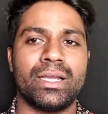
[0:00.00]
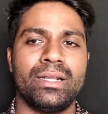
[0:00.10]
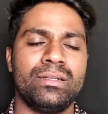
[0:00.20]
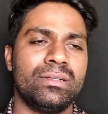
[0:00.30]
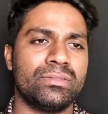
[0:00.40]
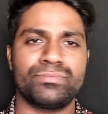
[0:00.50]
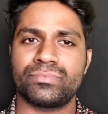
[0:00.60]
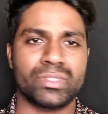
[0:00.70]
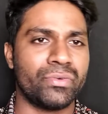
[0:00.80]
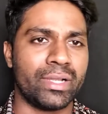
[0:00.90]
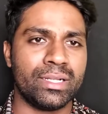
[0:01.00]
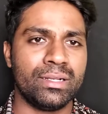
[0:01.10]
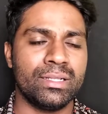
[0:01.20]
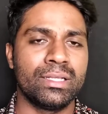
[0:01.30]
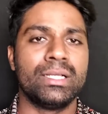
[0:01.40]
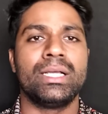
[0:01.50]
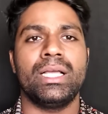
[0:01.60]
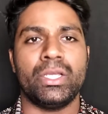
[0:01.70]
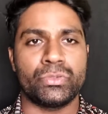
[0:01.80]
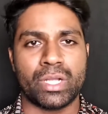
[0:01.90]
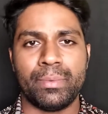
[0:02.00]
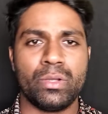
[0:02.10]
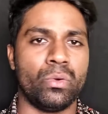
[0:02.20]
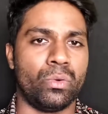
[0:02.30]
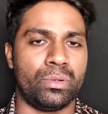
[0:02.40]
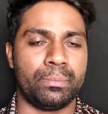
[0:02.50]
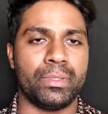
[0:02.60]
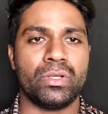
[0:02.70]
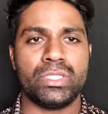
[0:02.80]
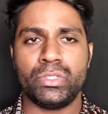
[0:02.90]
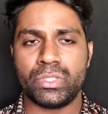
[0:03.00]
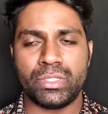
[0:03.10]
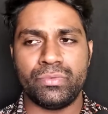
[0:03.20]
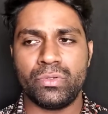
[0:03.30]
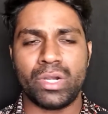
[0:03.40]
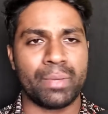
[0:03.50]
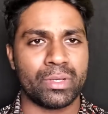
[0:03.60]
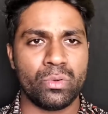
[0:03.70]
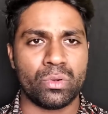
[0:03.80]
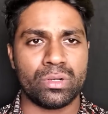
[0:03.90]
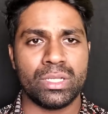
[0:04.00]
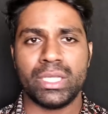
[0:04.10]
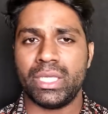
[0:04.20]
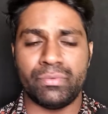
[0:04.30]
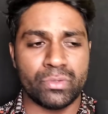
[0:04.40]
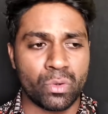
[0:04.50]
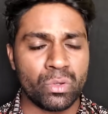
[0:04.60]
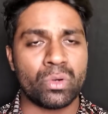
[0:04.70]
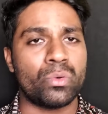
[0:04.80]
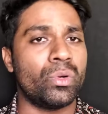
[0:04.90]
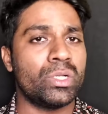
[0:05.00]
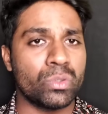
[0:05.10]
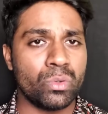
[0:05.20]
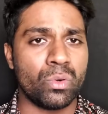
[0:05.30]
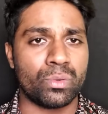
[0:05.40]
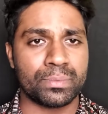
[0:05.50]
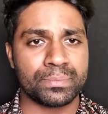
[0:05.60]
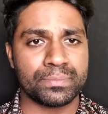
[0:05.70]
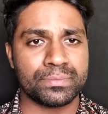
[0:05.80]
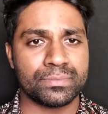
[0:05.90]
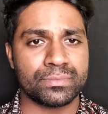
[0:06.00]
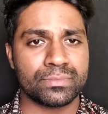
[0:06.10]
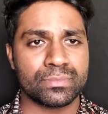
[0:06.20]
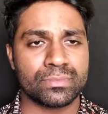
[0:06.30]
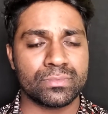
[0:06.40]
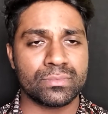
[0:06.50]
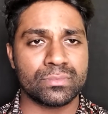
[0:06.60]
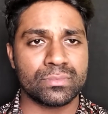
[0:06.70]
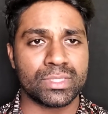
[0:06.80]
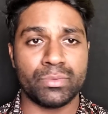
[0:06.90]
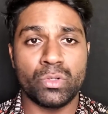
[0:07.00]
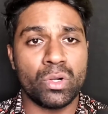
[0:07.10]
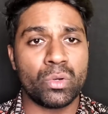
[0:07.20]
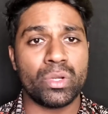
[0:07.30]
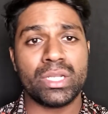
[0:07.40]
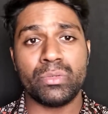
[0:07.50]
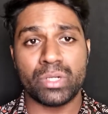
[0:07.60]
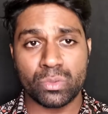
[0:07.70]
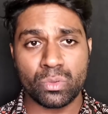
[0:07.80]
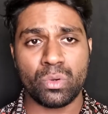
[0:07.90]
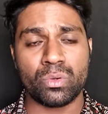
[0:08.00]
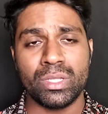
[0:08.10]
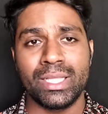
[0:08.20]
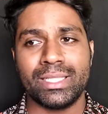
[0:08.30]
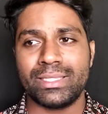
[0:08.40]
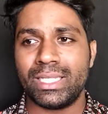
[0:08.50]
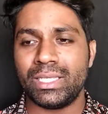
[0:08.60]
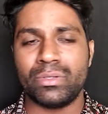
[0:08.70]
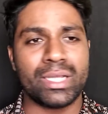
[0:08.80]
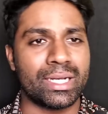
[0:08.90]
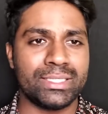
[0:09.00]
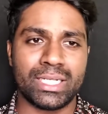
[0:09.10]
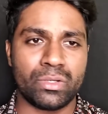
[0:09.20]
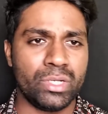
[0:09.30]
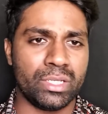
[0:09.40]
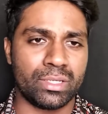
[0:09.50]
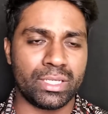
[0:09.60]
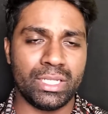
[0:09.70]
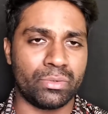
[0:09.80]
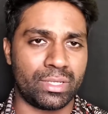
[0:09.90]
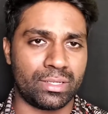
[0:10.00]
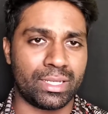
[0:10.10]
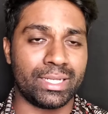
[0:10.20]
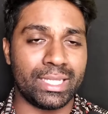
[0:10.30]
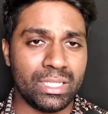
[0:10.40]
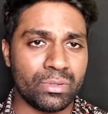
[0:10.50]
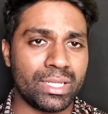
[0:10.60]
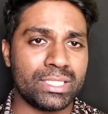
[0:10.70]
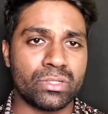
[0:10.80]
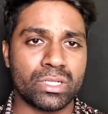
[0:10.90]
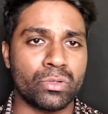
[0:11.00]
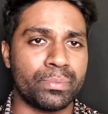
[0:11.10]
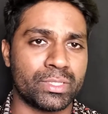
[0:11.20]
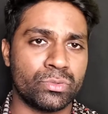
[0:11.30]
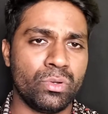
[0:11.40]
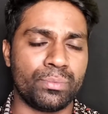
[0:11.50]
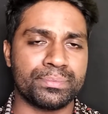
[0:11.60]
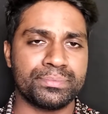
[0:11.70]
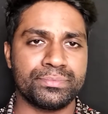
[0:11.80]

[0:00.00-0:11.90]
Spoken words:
And final, you should have a goal, because if you don't have a goal, if you don't know where to go, if you don't know where you want to go, then you can reach at anywhere, and anywhere is not a good place to go.